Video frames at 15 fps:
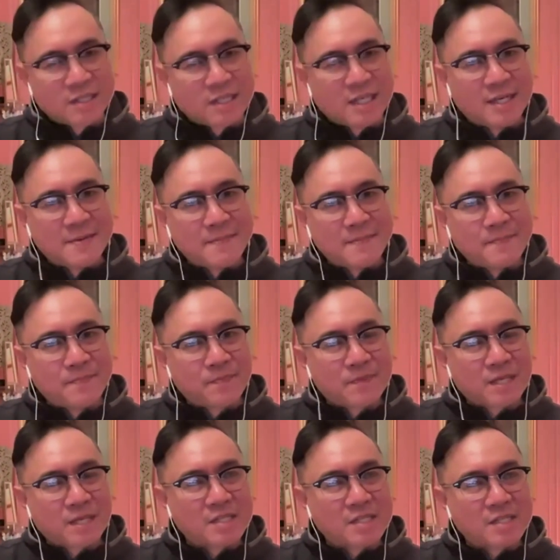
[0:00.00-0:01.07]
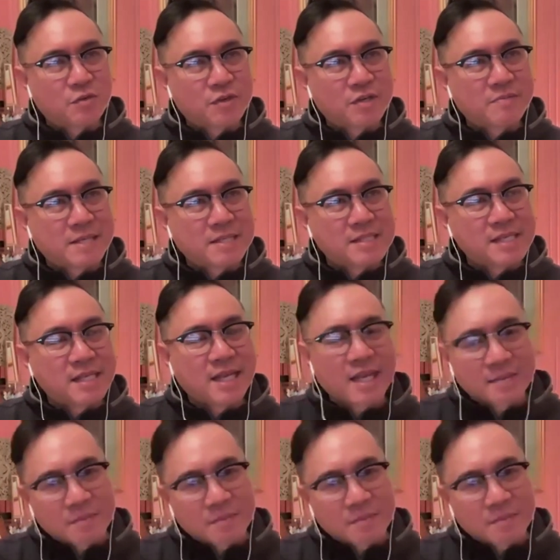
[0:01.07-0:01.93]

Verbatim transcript: Um, and so a friend of mine said, Hey,